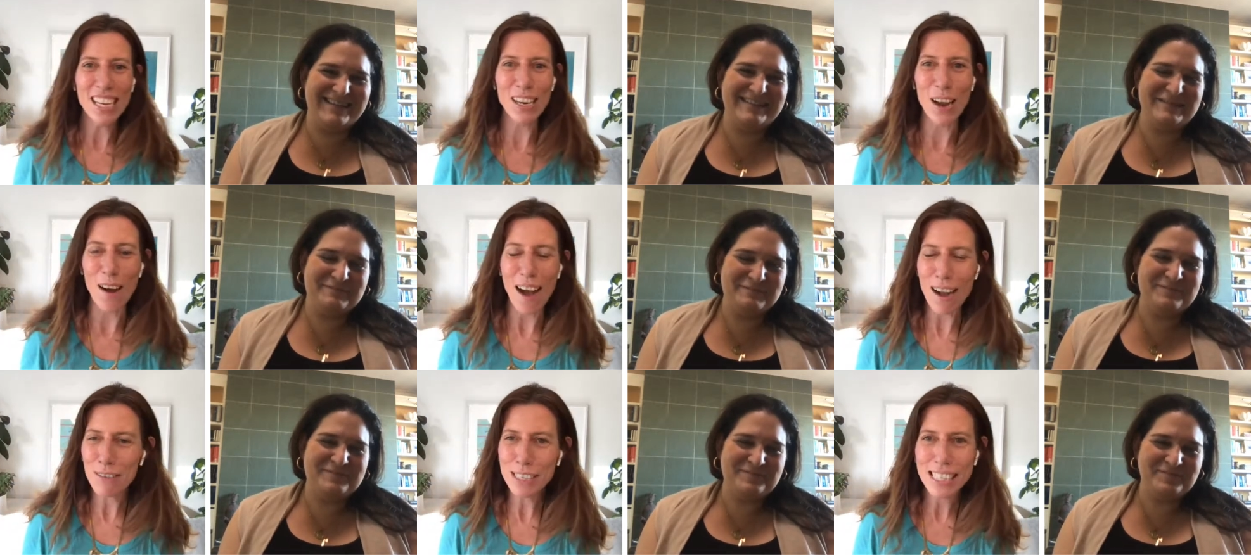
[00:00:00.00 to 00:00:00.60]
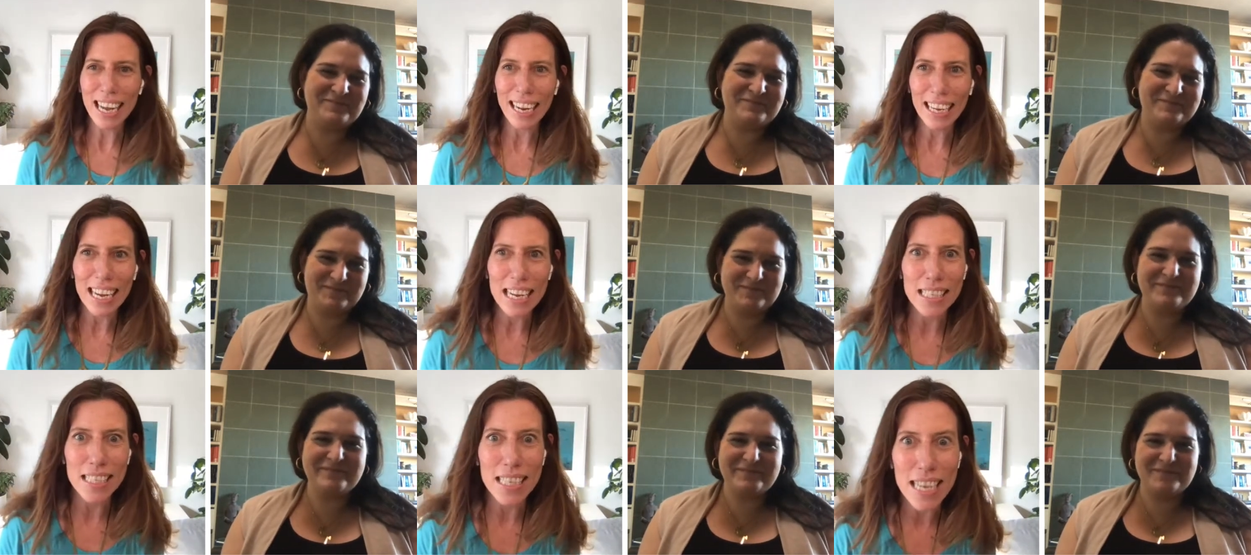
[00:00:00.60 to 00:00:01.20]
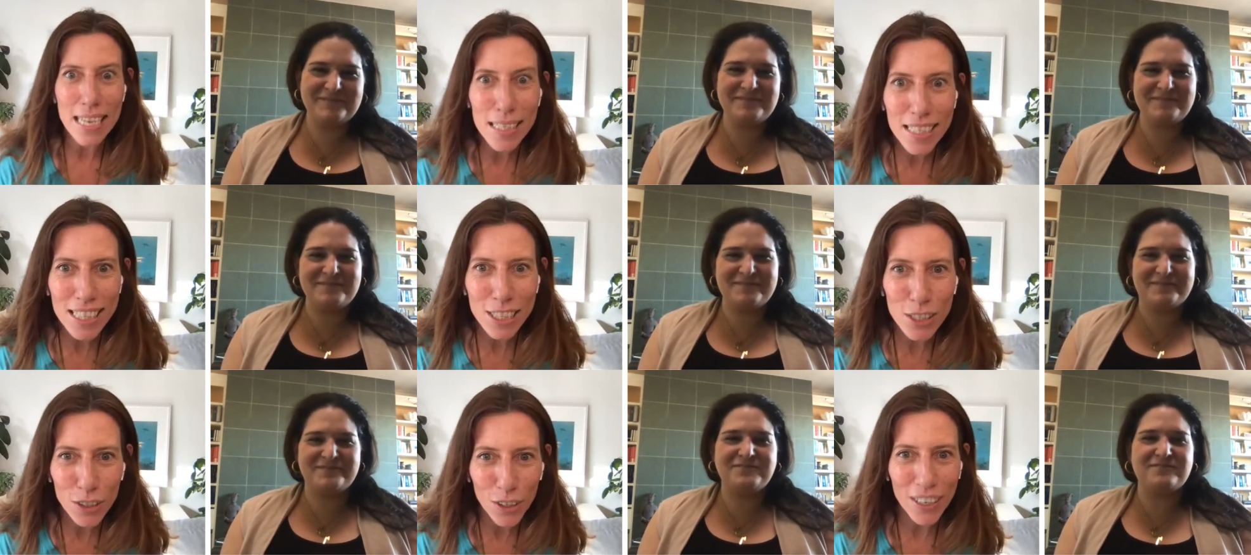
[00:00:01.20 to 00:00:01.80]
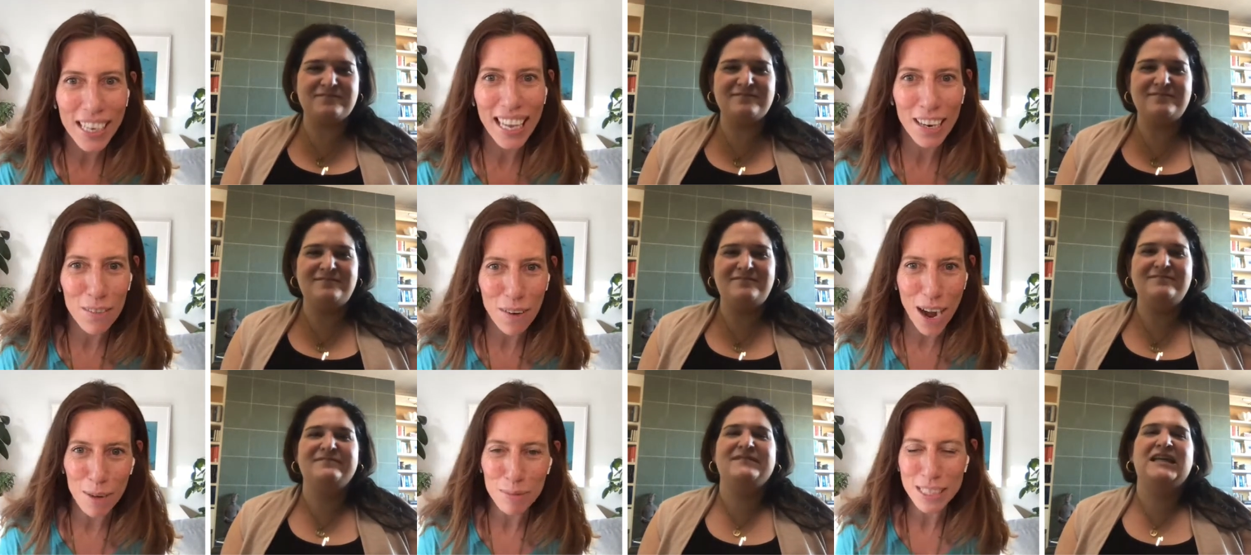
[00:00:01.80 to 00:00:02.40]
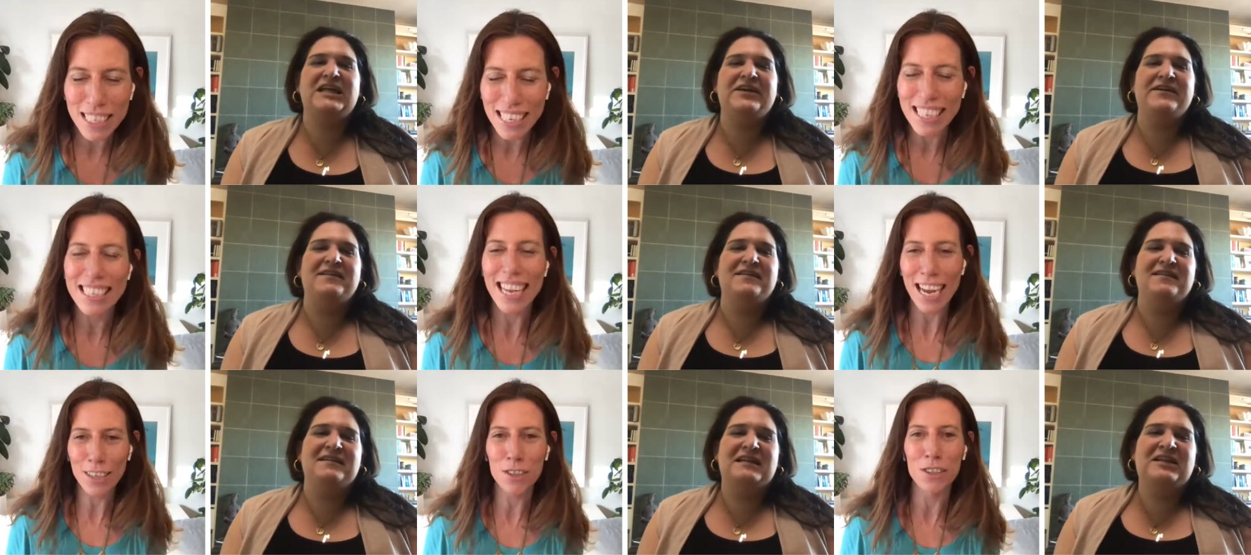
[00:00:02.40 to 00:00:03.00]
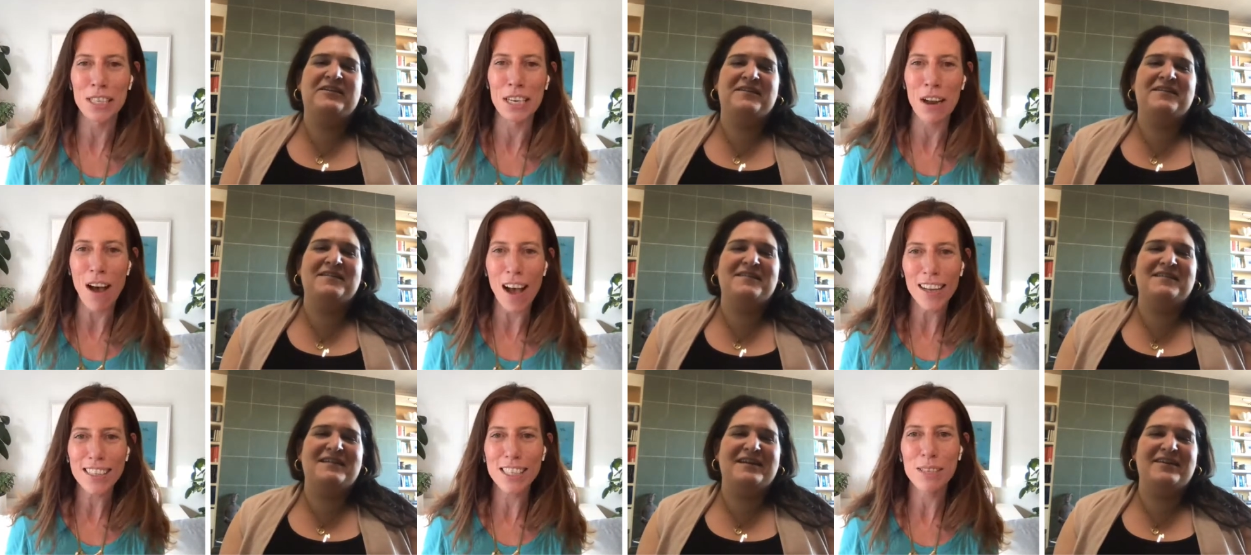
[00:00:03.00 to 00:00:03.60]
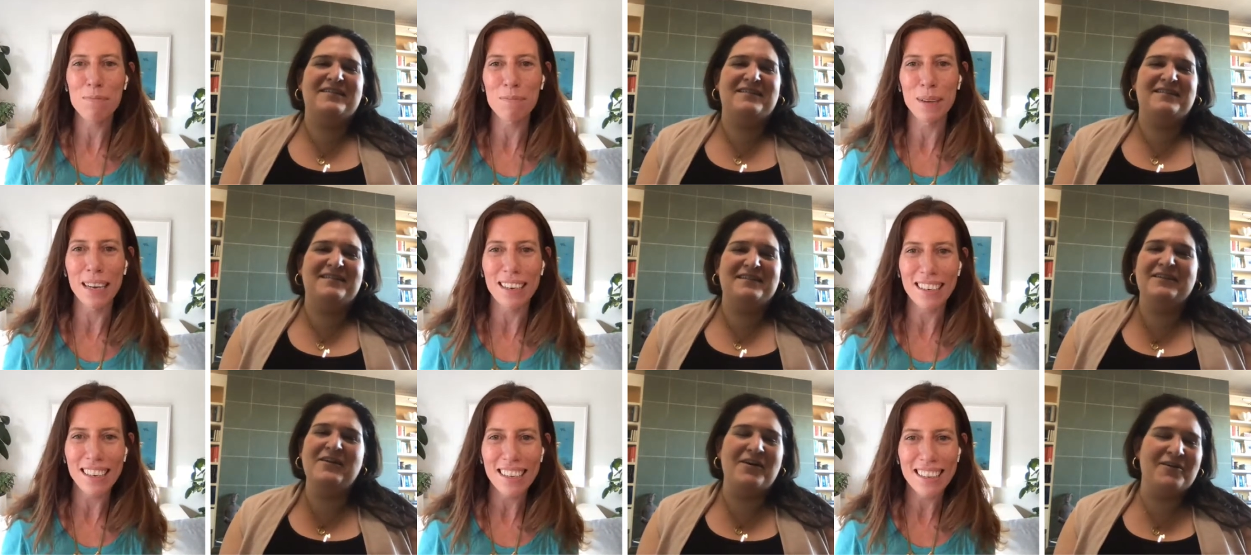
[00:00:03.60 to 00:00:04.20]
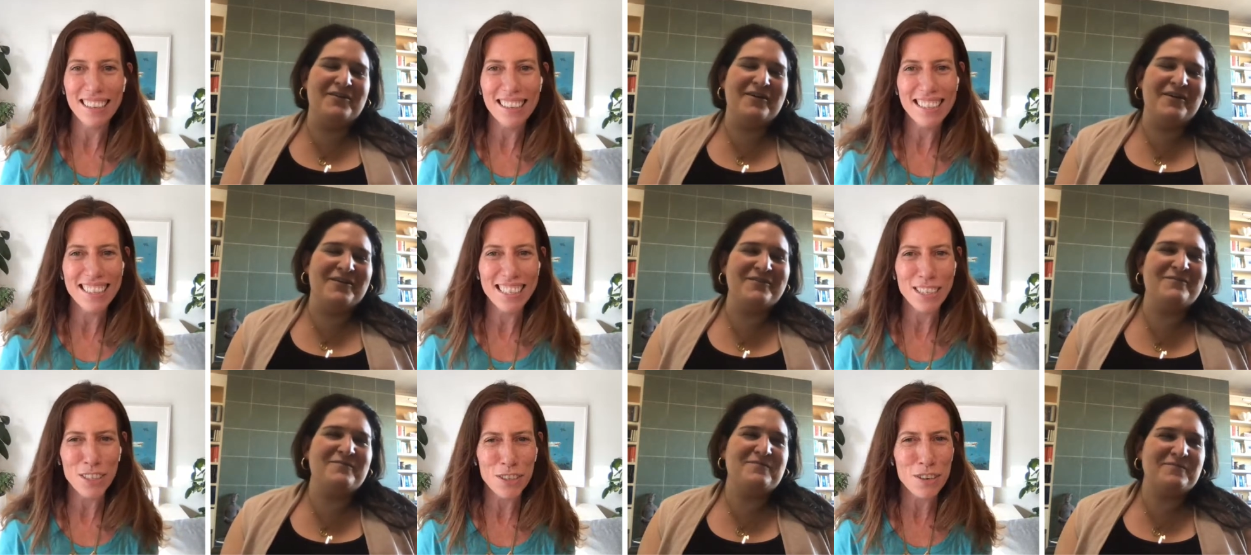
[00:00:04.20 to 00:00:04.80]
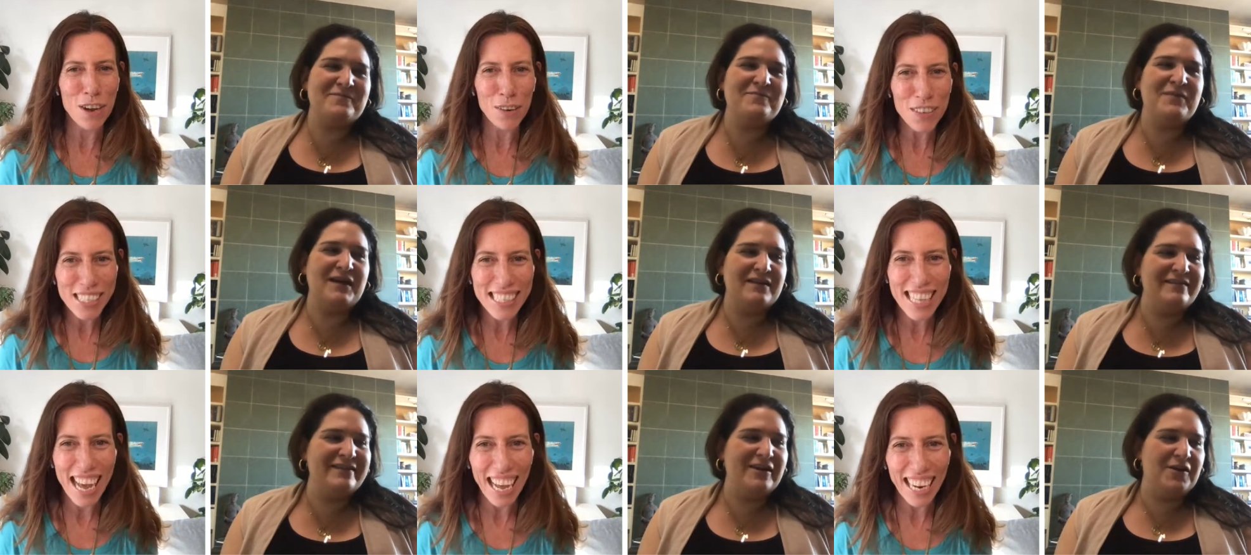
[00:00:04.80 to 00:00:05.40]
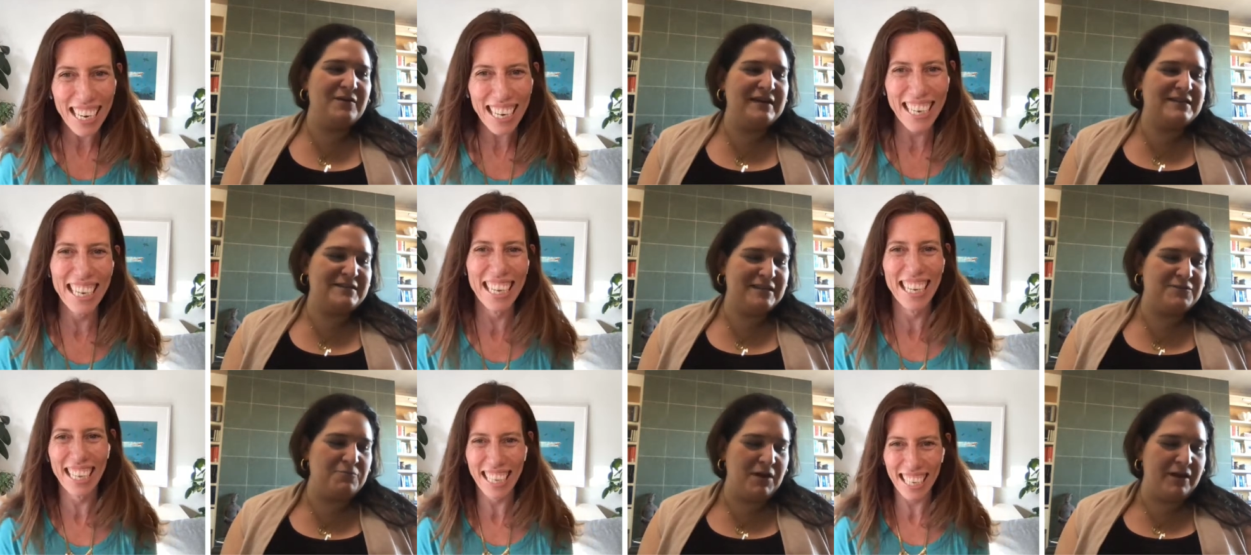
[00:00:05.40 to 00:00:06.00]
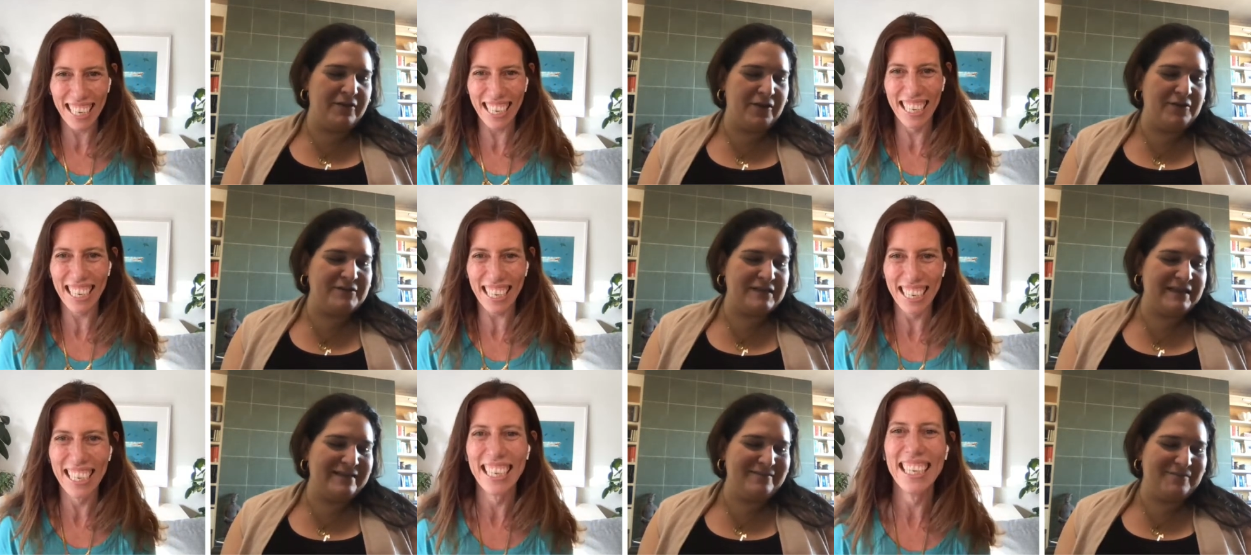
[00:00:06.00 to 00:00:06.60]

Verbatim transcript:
Speaker 1: you know, I was like, is this the Sir Ken Robinson? It's actually not, but no, no. Did you notice but, that?
Speaker 2: You know,